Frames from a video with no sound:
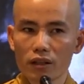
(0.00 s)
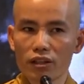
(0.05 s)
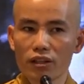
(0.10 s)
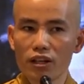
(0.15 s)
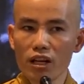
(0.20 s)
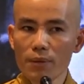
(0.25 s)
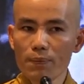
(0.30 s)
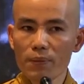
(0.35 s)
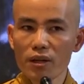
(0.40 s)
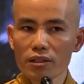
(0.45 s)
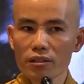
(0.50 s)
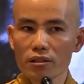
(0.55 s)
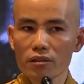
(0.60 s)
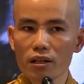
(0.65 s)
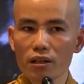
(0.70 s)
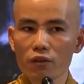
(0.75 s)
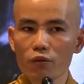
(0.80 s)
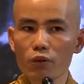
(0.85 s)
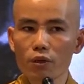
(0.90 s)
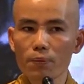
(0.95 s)
Deep
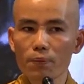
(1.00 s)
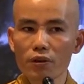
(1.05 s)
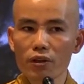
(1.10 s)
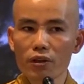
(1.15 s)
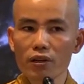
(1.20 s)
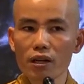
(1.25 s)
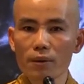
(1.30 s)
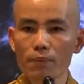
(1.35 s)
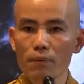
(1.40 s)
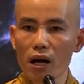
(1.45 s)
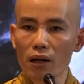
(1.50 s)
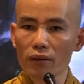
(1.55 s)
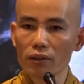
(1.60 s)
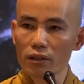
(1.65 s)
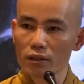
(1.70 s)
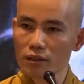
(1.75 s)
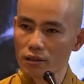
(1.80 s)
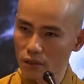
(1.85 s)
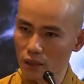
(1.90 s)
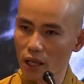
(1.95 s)
listening will bring about the
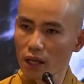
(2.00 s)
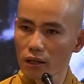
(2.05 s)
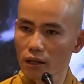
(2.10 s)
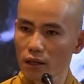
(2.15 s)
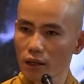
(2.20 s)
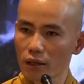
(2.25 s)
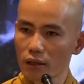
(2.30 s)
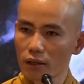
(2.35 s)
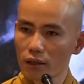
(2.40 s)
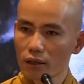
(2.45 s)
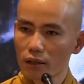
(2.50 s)
understanding.